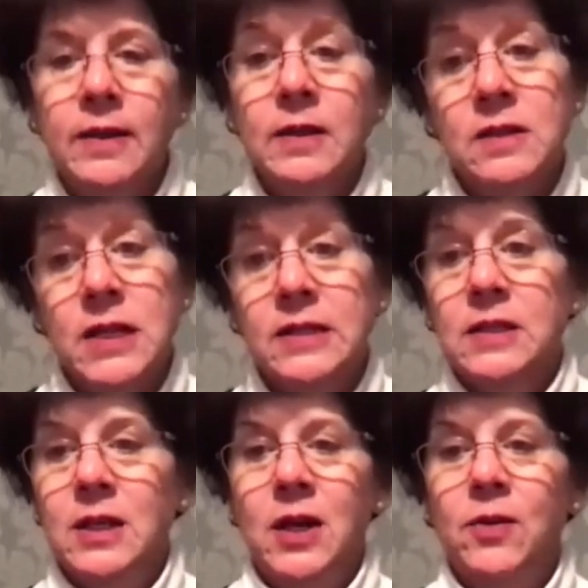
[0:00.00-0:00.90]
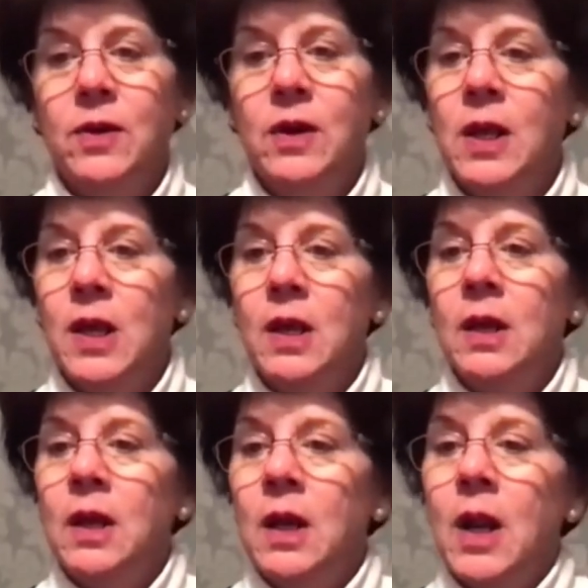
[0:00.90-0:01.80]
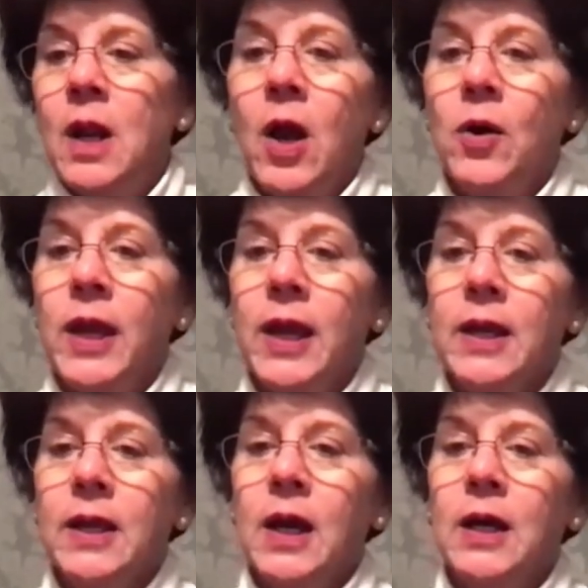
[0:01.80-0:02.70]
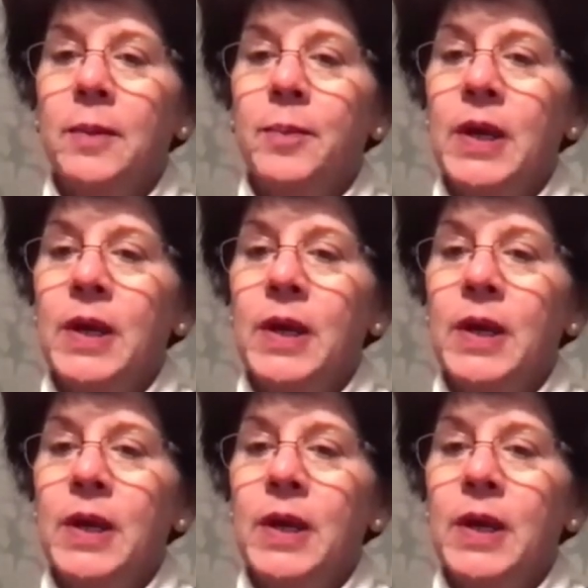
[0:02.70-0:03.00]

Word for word: that's nice to know. Okay, um,